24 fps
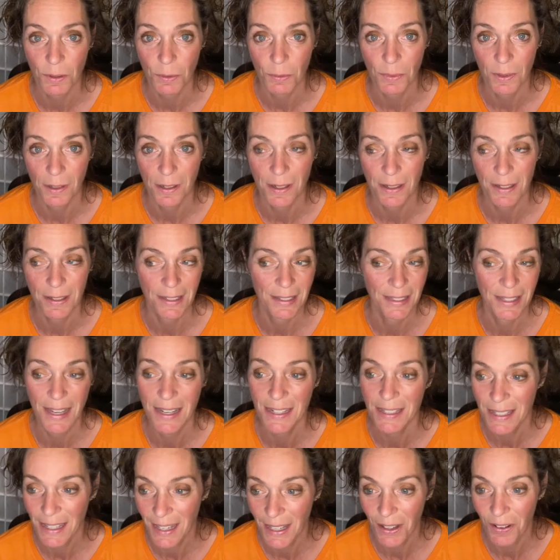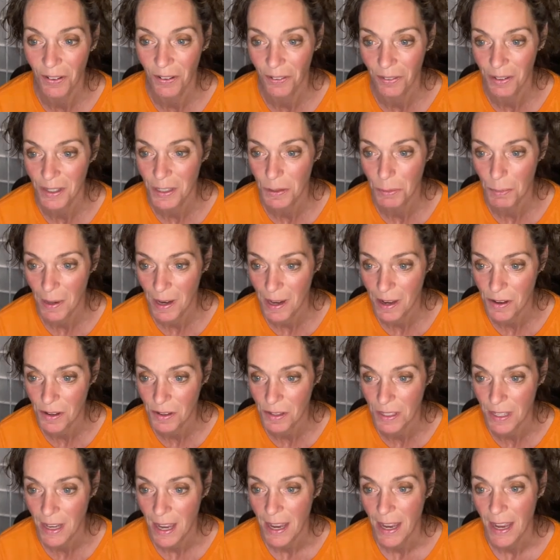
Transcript: Why did they take all these bells?